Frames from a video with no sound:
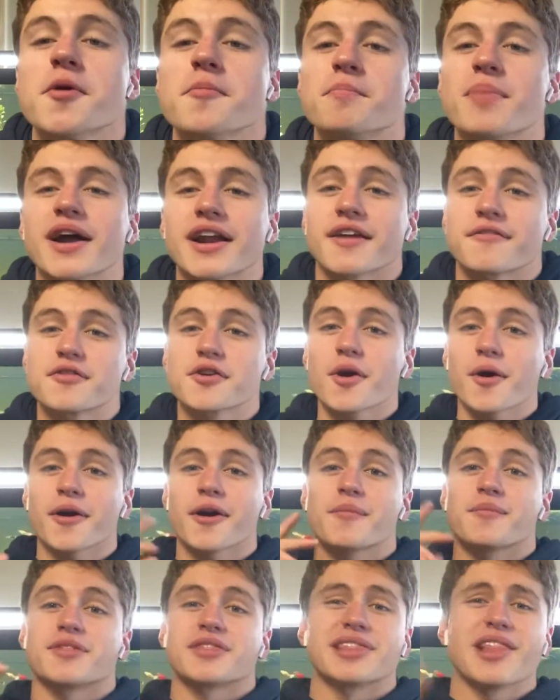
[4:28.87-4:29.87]
But if you're growing
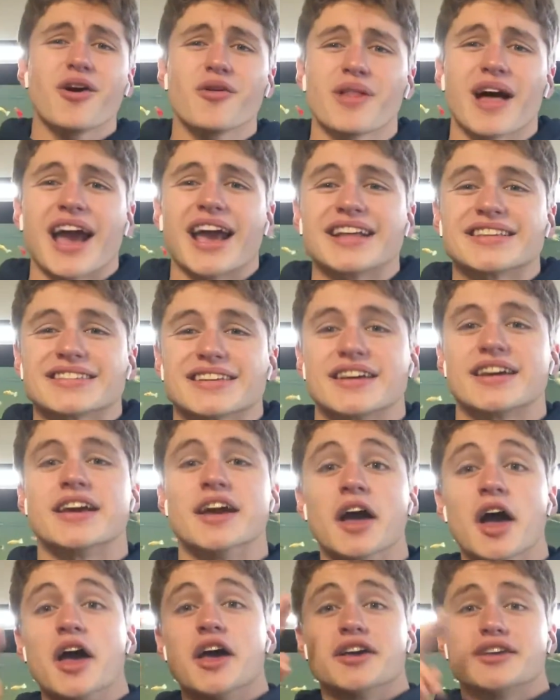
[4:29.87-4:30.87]
it with low light,
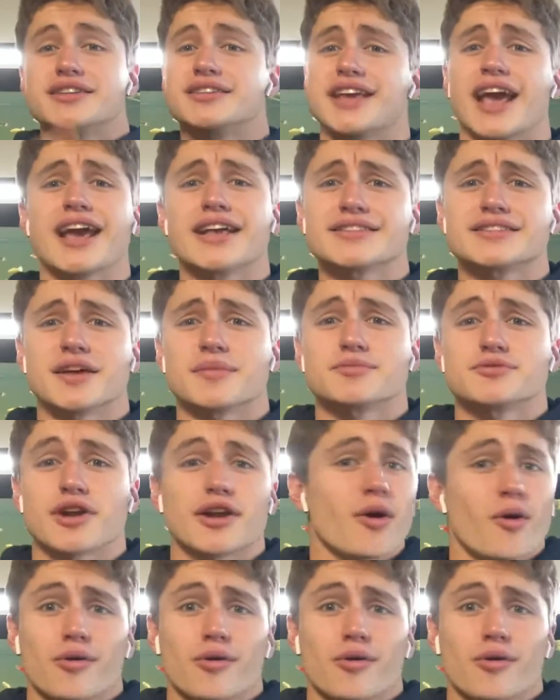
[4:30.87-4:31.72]
sand substrate,